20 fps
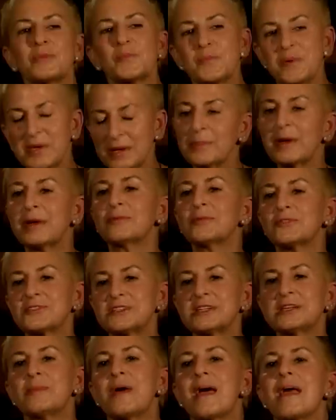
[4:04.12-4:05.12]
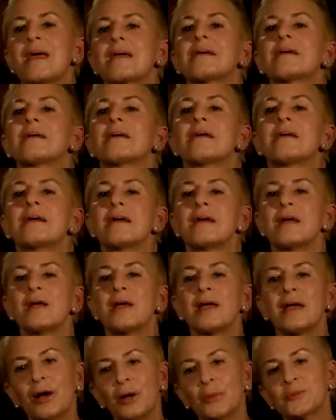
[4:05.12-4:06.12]
Being a member of TMA
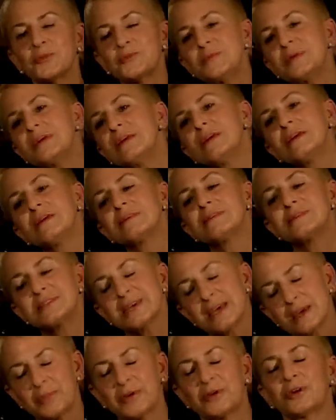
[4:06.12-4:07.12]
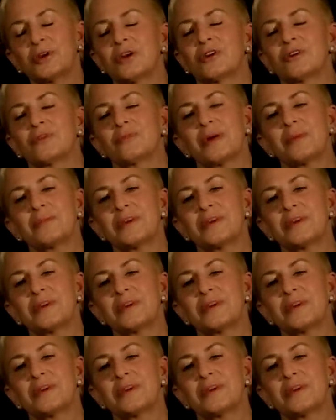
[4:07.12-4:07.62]
helps me take better care of my